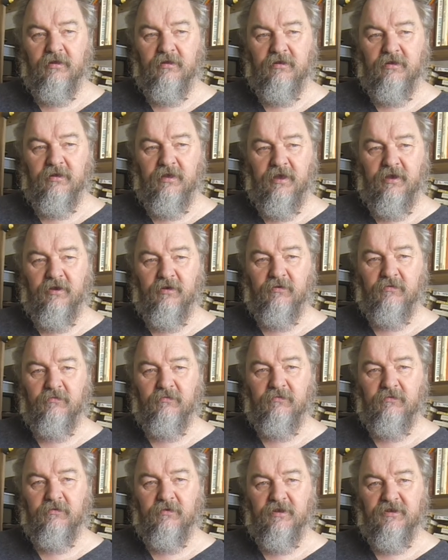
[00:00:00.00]
Now,
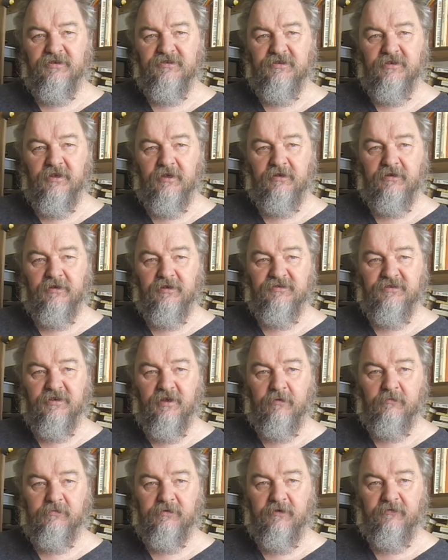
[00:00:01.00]
let's take an
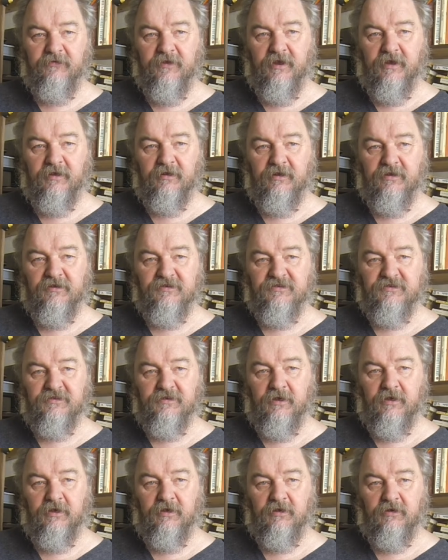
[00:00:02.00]
example of that. Let's
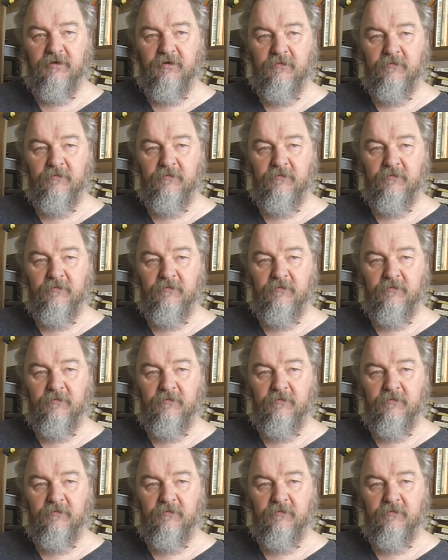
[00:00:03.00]
take